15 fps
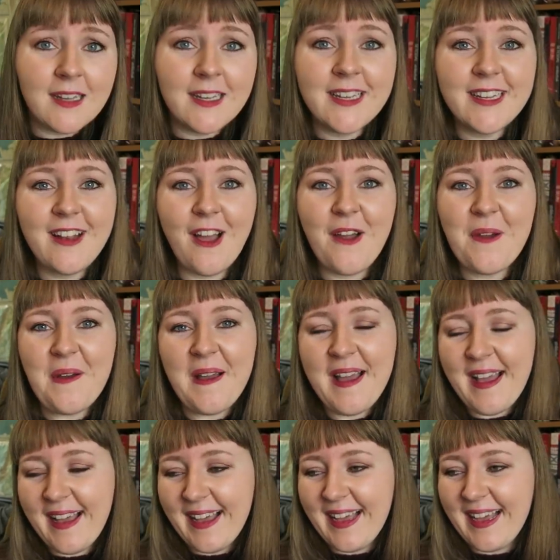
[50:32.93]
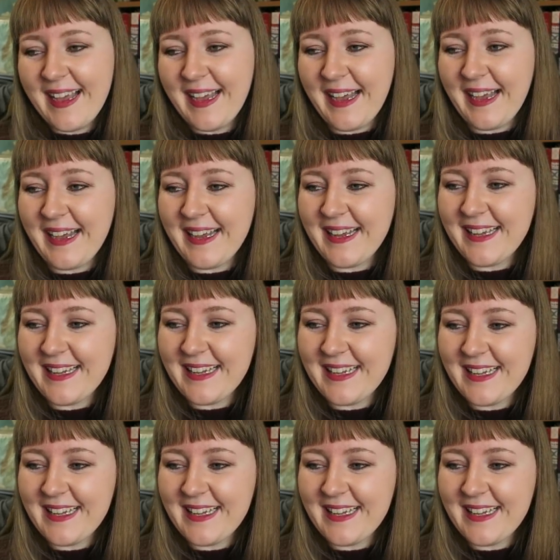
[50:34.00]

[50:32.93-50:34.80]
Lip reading: You know? I